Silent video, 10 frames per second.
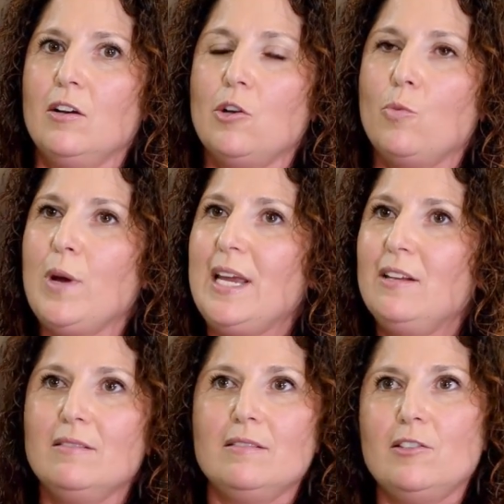We
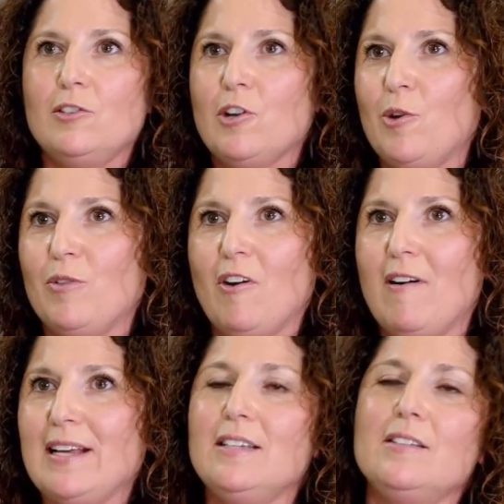know that
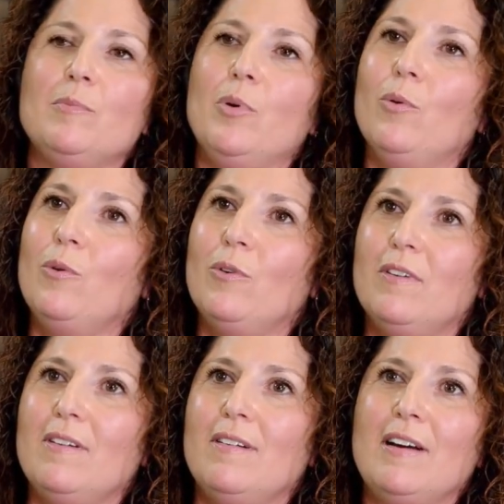IT support
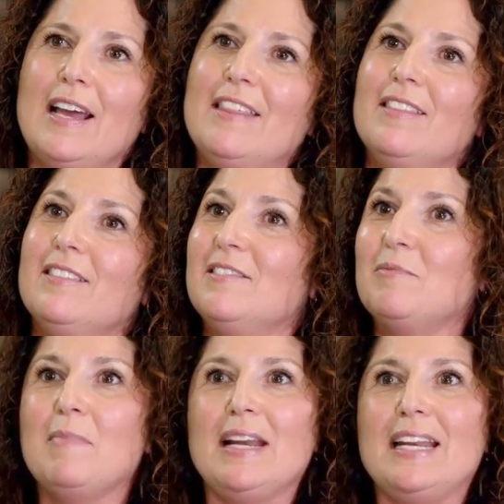
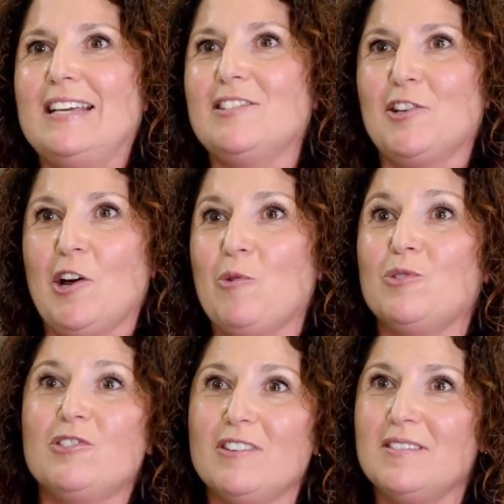many years ago
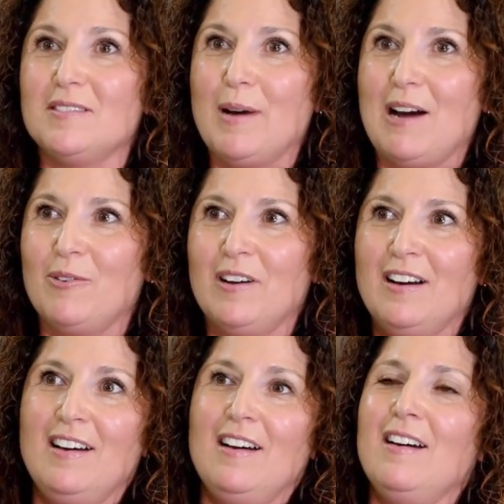was just about,
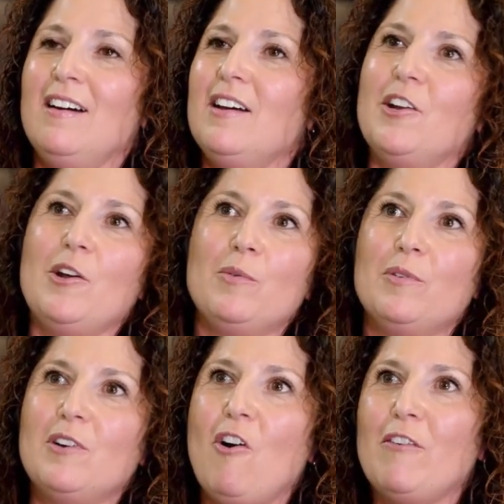
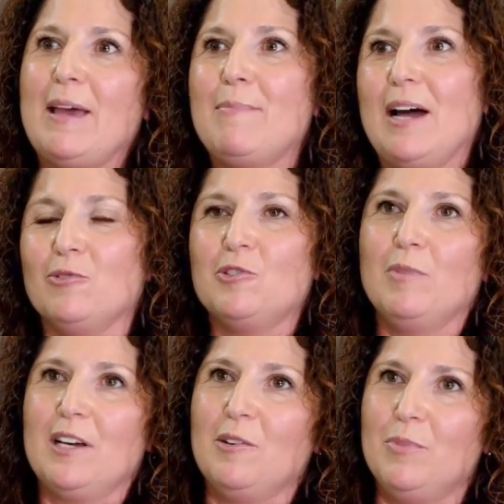can't get back onto
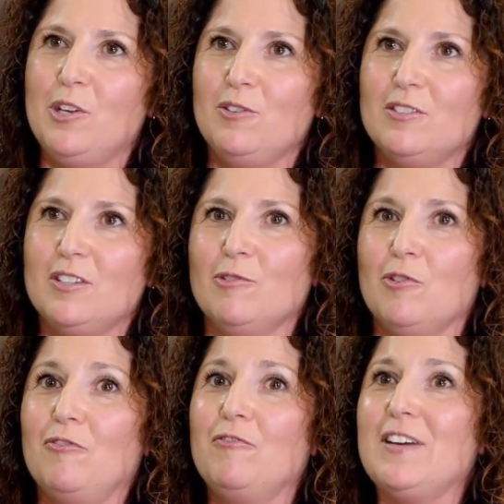my computer,
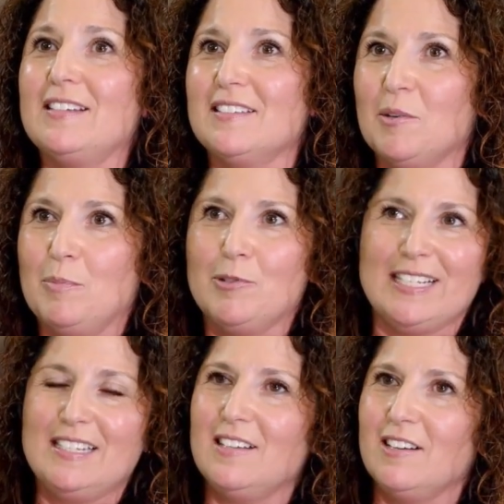or fixing a
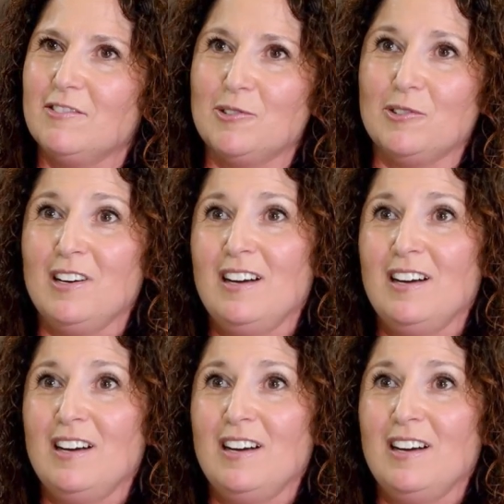printer, or,